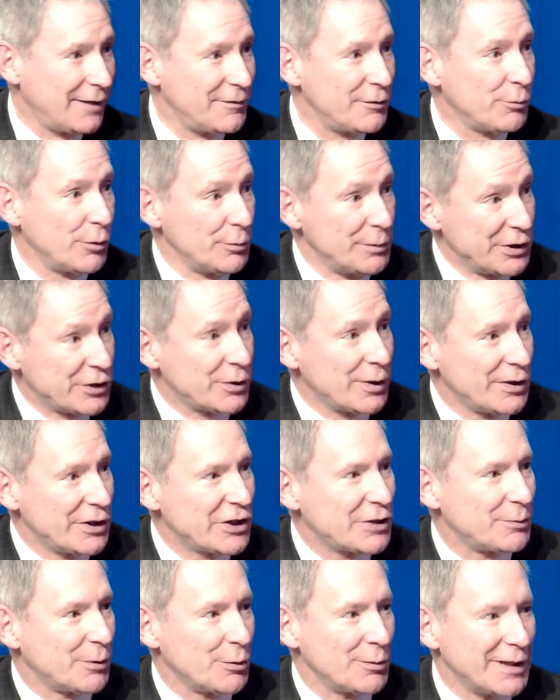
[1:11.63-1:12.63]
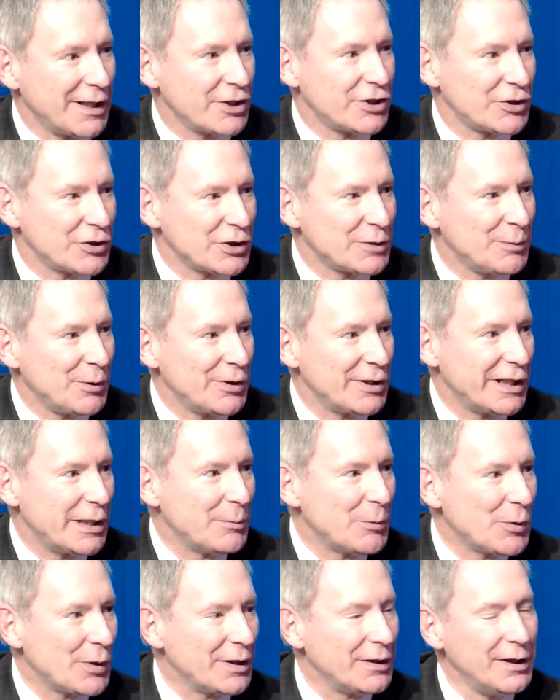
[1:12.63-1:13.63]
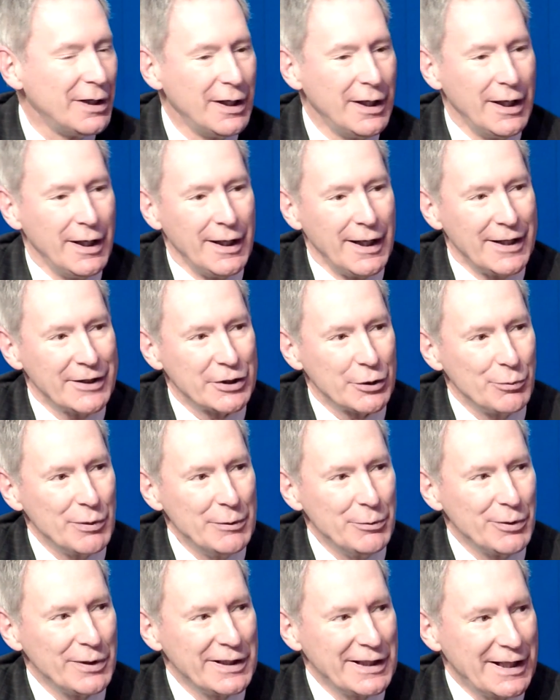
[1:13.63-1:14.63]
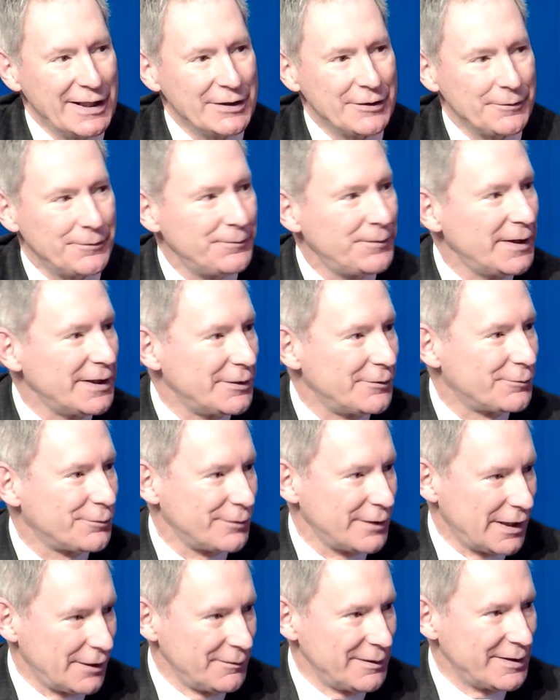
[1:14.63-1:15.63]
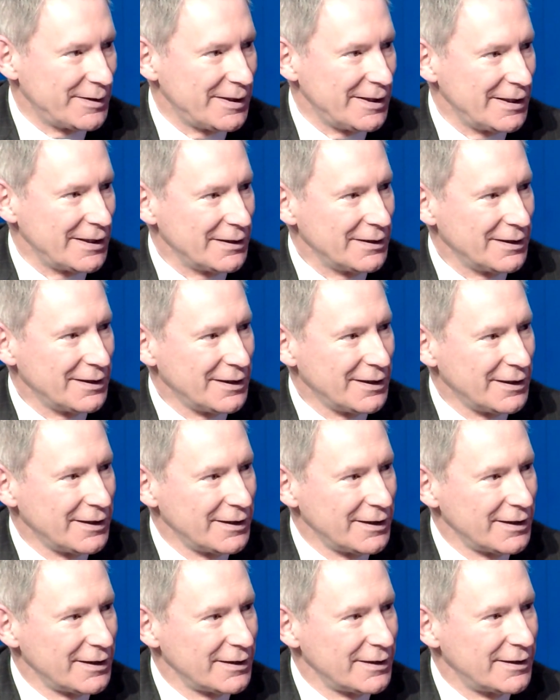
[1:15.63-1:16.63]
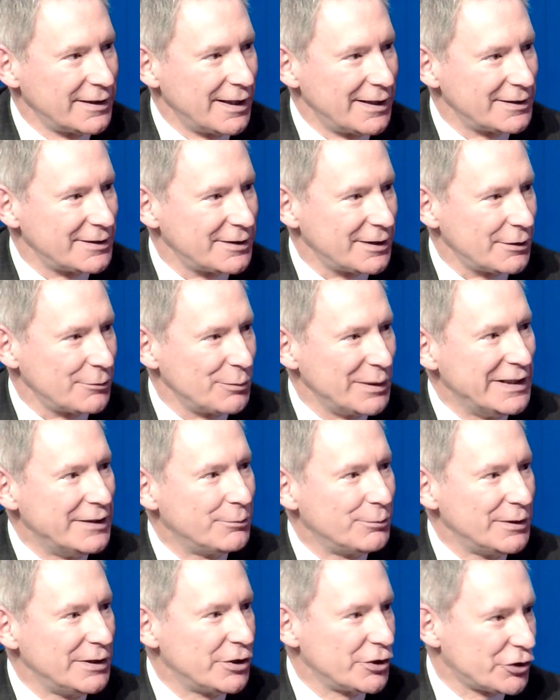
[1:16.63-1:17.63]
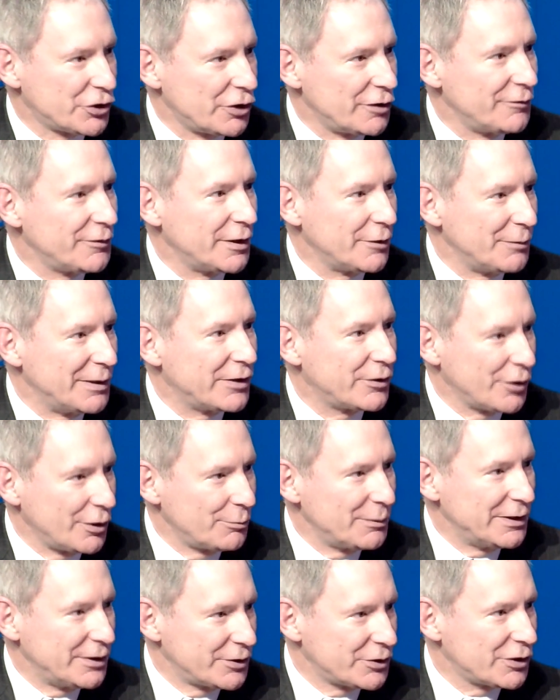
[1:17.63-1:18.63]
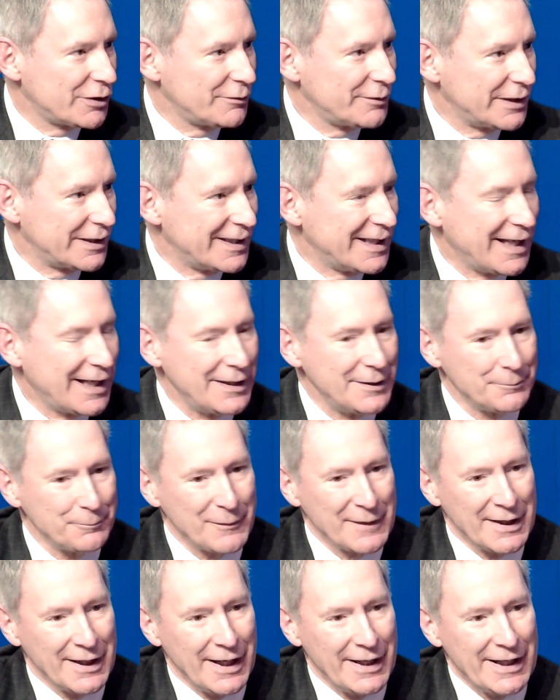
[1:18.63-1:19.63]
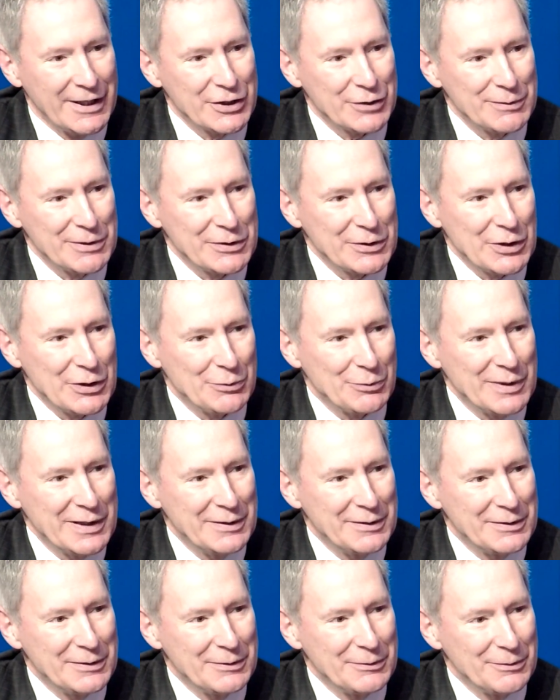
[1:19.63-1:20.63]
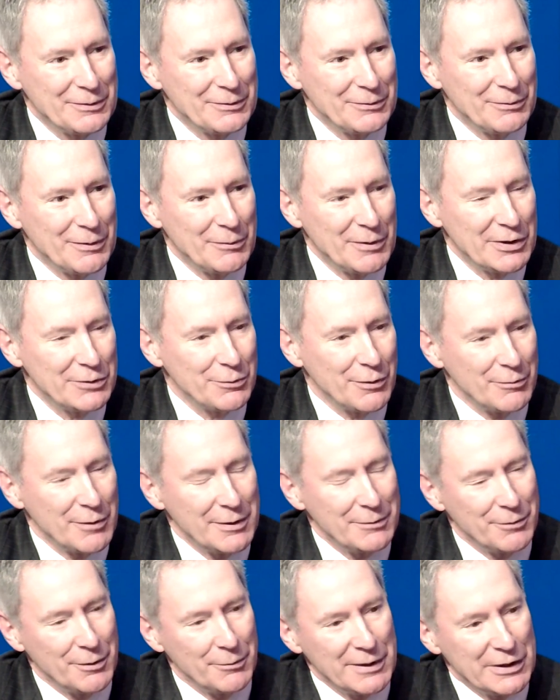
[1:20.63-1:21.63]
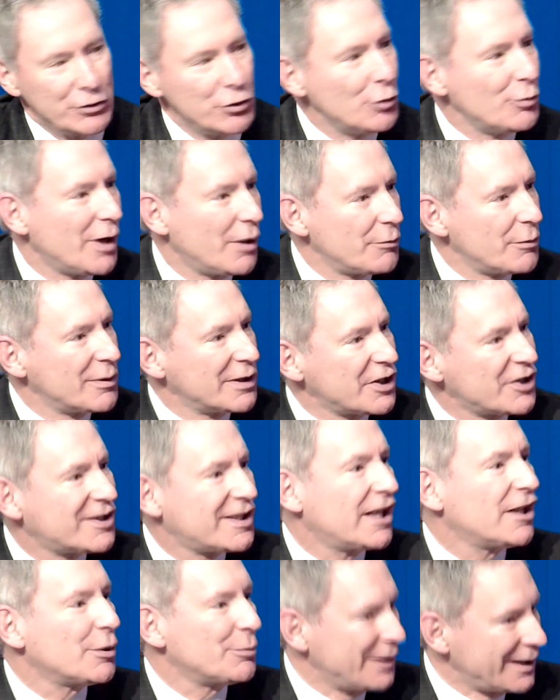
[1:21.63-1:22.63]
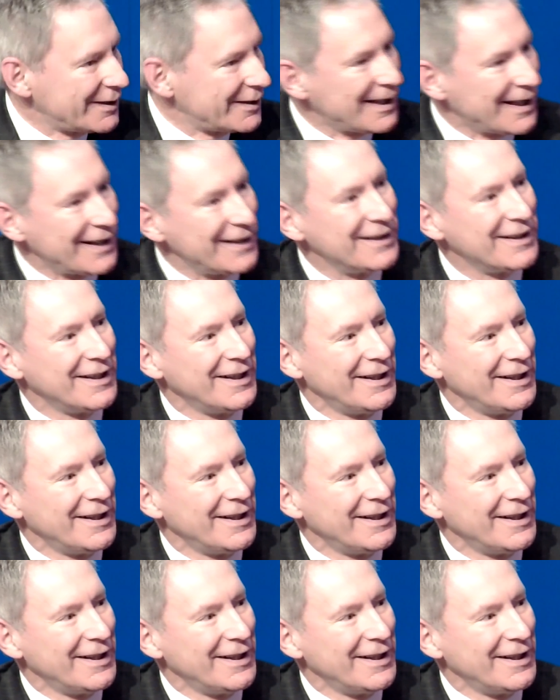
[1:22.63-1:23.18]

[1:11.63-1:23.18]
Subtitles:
Where we started small, we're not so small anymore. And so we really had to fight for everything that we deserved, that we thought we deserved to get. And as a result, when we do well, we want to celebrate that.